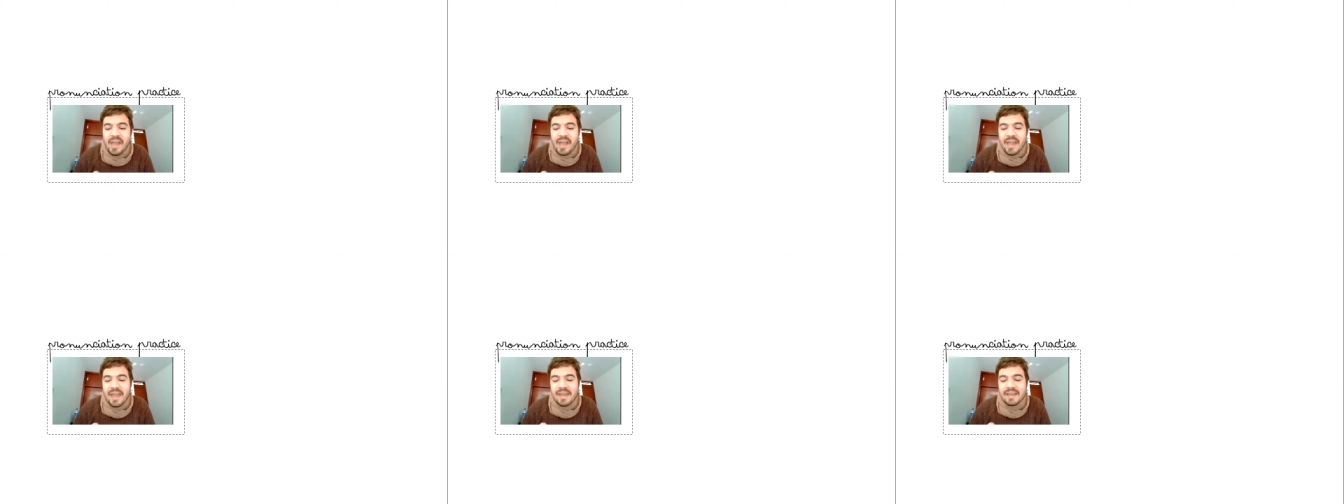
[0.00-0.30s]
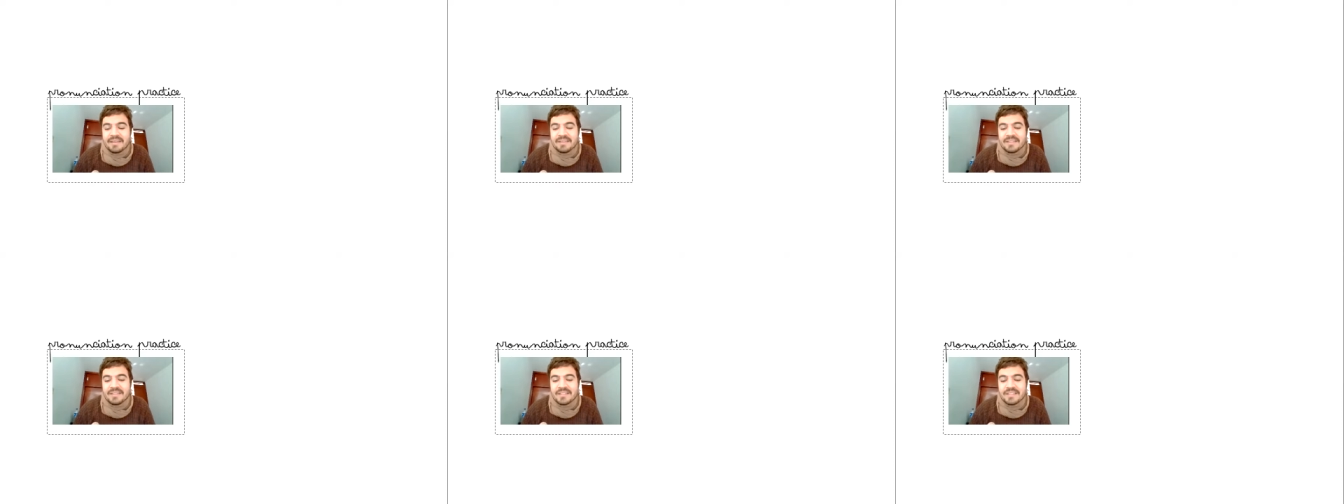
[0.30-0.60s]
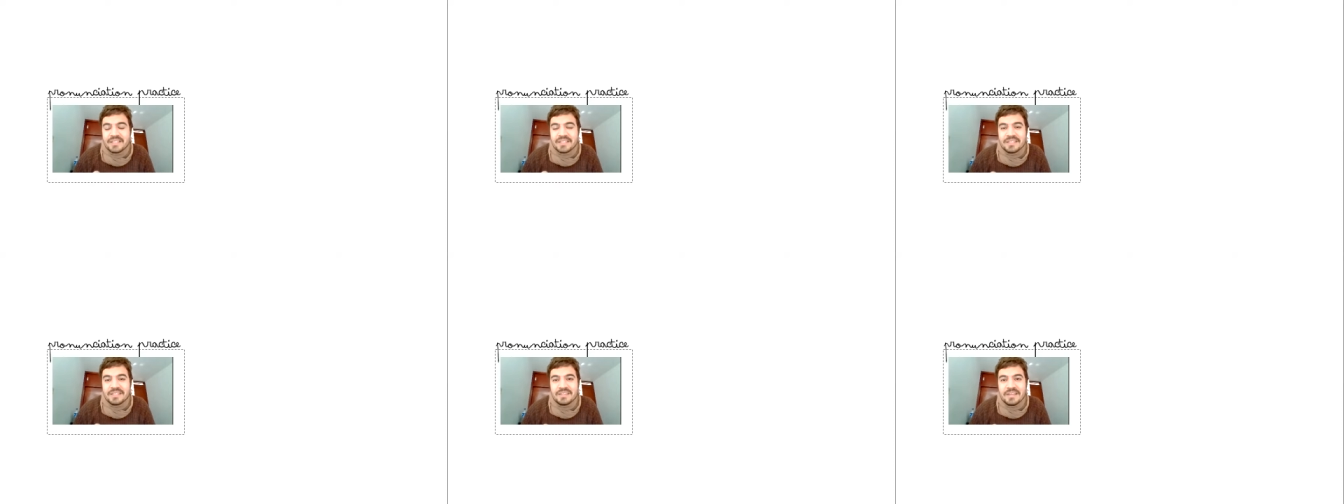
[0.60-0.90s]
and
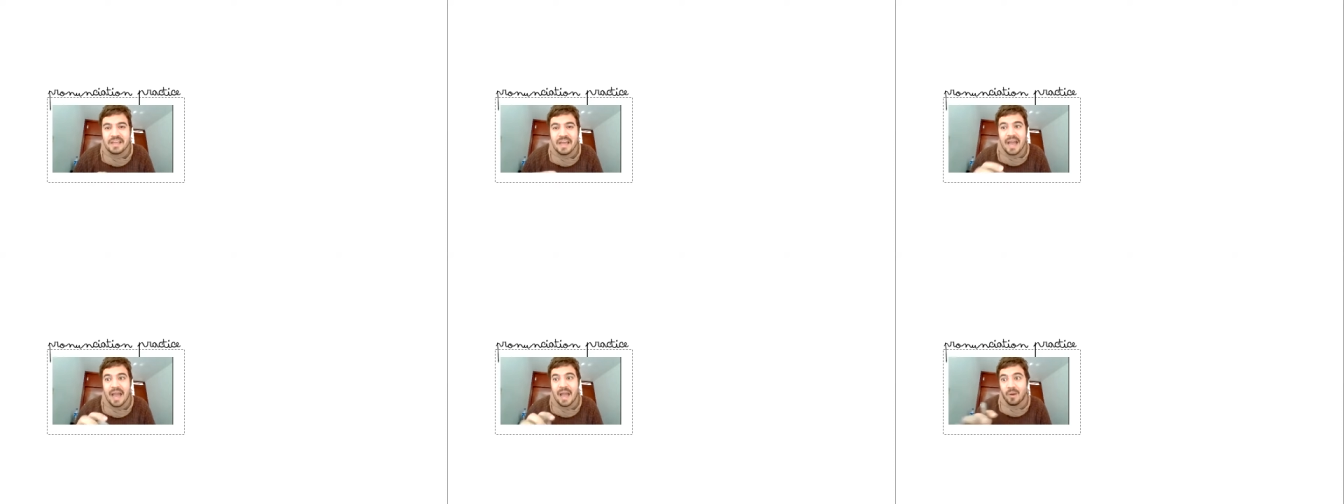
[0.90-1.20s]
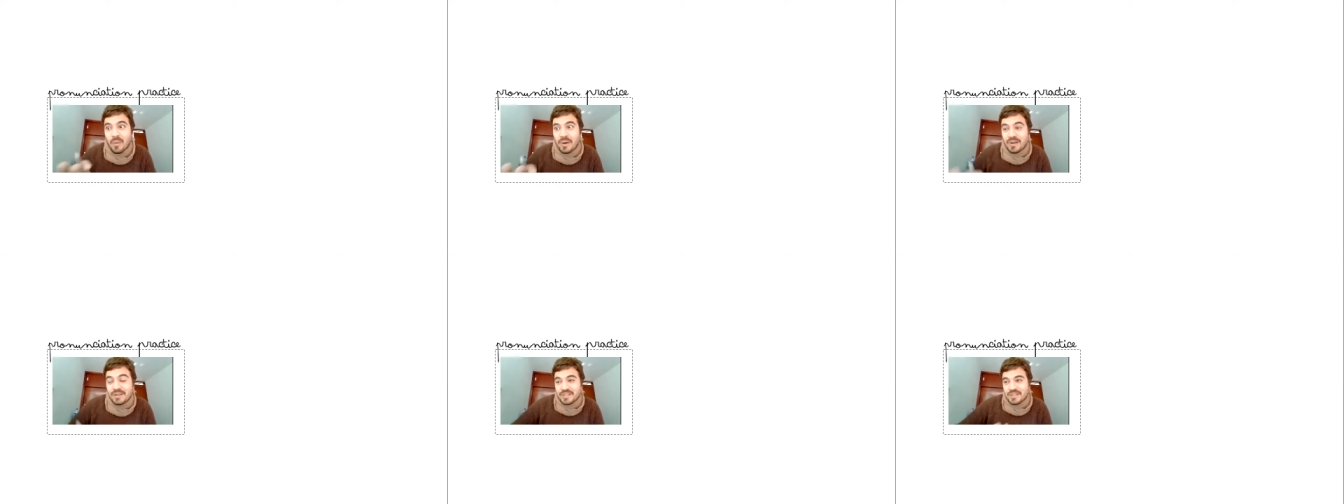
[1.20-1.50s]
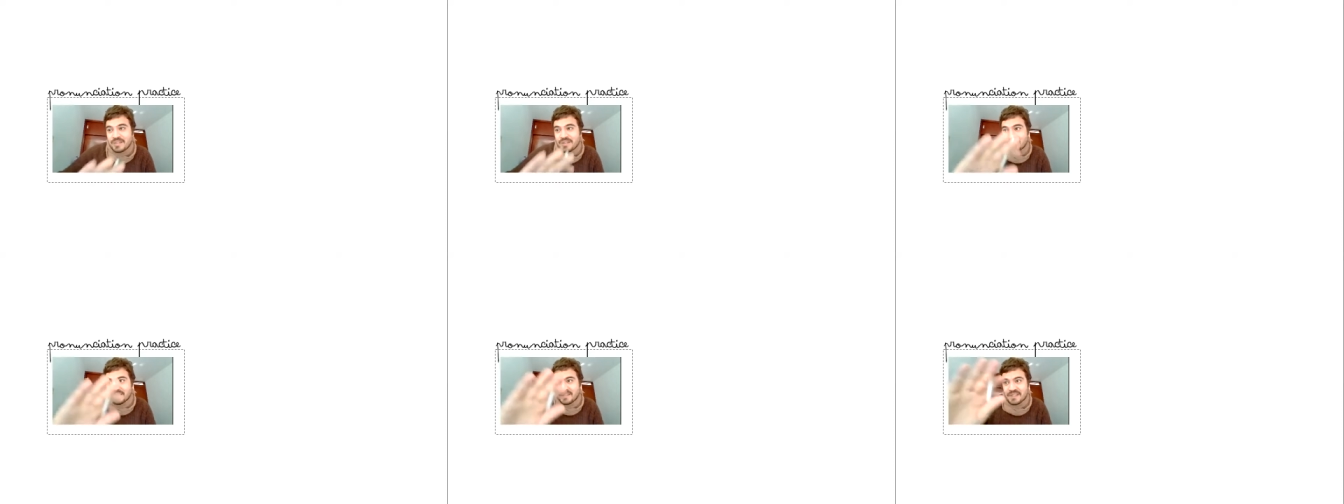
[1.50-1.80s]
I want to
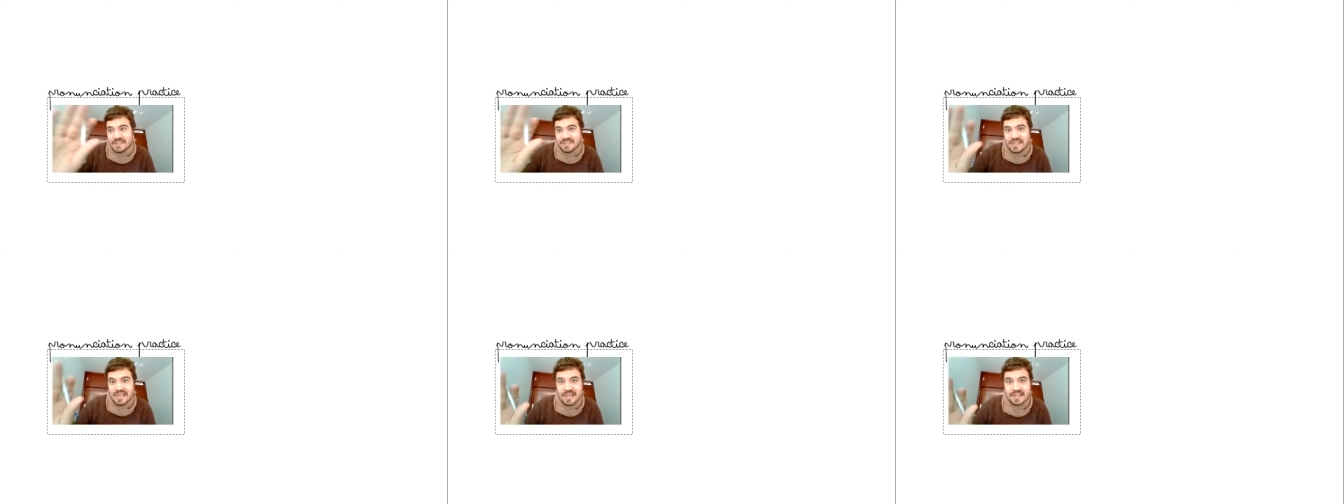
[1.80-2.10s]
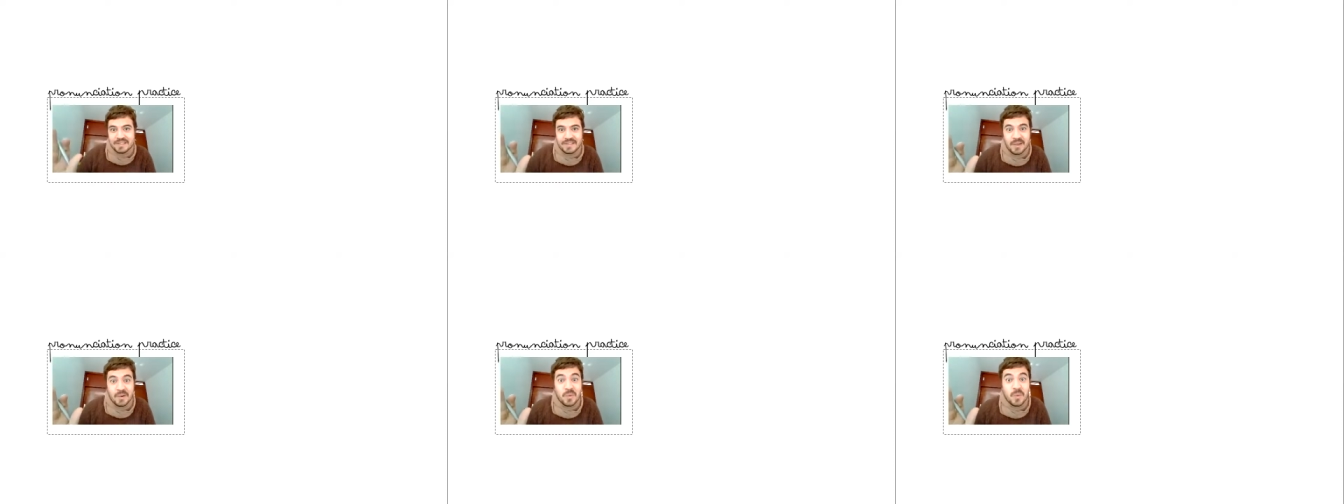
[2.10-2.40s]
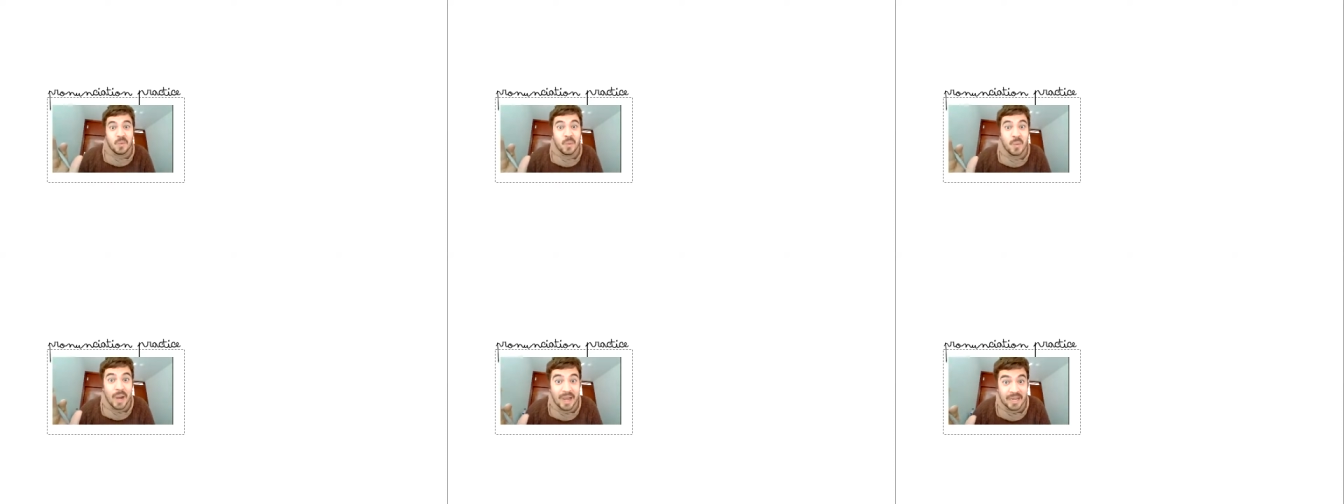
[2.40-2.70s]
use this as a
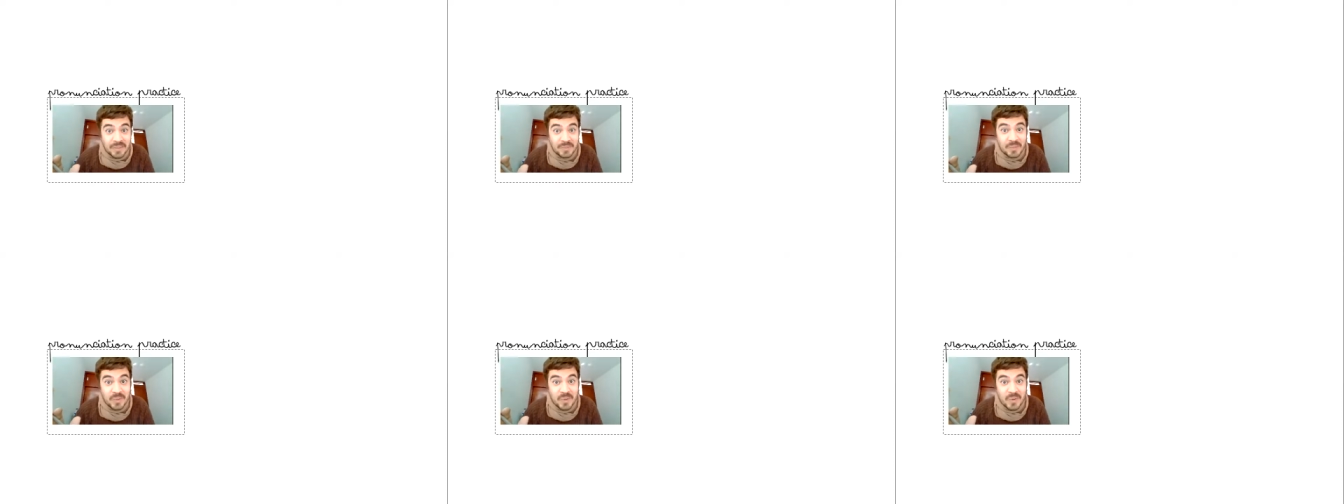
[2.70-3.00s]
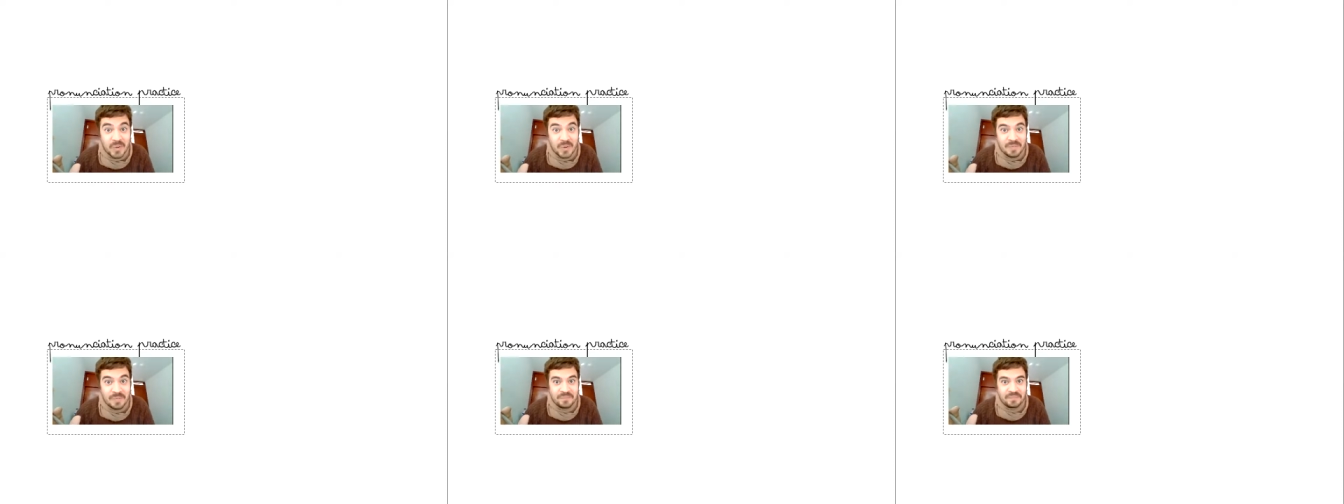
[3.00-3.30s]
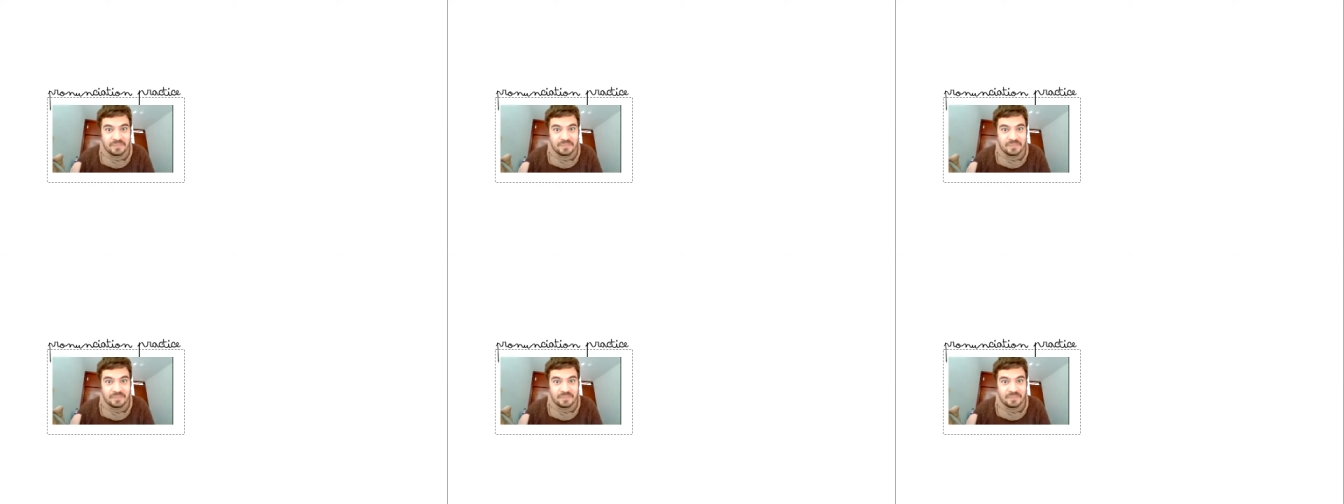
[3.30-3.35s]
whiteboard.